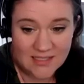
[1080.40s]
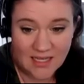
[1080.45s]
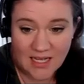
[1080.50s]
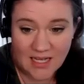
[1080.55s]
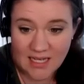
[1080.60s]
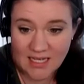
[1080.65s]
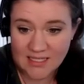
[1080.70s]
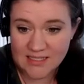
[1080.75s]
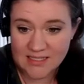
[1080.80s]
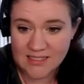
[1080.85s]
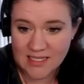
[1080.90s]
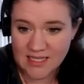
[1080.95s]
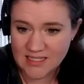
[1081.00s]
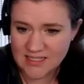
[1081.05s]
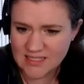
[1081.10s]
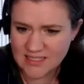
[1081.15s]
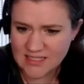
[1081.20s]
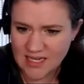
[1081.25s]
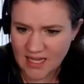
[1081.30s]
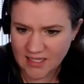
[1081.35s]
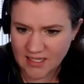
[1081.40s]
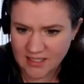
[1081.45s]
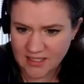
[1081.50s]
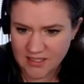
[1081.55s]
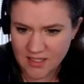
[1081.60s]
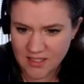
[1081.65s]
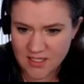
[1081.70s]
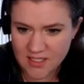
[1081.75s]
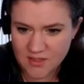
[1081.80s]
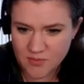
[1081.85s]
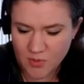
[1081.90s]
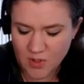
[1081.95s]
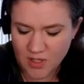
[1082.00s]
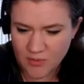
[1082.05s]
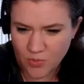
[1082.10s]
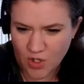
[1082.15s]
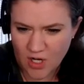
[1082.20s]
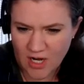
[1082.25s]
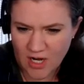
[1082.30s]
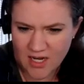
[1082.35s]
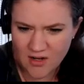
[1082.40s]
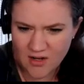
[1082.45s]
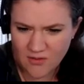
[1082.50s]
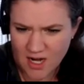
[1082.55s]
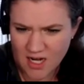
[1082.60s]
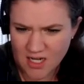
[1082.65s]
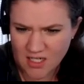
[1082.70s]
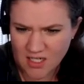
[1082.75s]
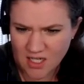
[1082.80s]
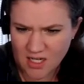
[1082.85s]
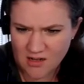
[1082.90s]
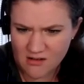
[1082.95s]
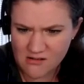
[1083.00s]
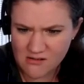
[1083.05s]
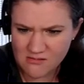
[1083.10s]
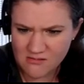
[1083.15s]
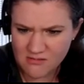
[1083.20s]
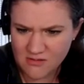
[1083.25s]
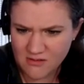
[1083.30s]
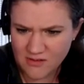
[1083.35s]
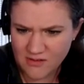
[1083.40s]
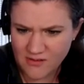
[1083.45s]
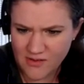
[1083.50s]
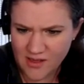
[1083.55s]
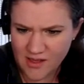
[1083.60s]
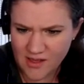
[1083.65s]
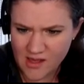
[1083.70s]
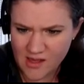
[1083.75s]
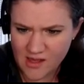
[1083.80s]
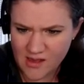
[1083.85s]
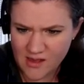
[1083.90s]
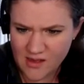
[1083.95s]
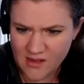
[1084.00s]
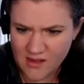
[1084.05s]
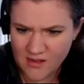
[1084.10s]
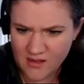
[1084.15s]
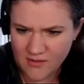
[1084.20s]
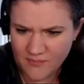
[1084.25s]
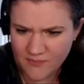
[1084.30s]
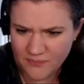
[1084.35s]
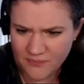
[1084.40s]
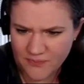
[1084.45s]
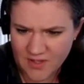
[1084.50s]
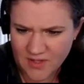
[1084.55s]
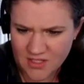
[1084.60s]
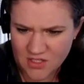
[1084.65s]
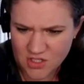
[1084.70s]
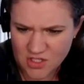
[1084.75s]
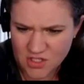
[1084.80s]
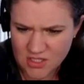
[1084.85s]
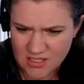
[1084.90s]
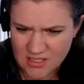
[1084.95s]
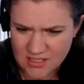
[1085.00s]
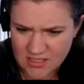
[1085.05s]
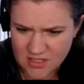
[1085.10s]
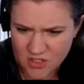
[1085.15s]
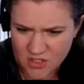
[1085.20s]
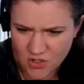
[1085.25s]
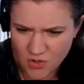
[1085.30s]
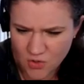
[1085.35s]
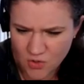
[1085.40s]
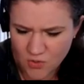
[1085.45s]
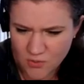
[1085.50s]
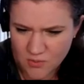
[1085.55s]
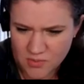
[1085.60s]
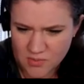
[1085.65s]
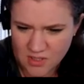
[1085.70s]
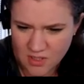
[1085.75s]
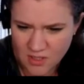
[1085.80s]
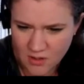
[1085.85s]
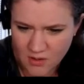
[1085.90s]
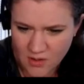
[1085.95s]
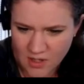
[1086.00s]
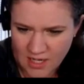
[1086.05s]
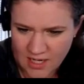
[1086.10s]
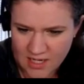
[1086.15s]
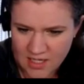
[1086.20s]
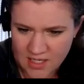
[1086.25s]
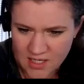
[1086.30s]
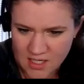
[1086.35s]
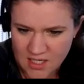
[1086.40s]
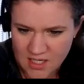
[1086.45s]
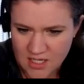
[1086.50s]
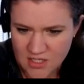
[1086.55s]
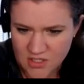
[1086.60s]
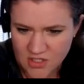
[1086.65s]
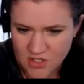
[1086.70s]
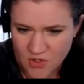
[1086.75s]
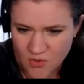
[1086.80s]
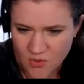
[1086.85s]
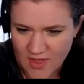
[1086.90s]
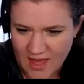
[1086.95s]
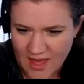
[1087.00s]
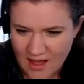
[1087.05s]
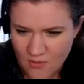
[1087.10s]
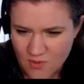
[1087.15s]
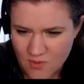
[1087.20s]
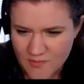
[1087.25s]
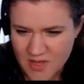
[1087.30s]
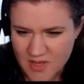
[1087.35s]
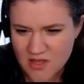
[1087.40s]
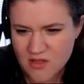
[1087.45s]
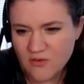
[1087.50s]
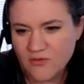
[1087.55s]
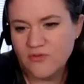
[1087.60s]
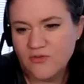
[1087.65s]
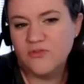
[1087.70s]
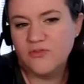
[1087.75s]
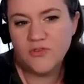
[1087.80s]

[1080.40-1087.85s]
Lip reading: guys, it's technically spring break right now. Inches cubed. Okay. So that would be the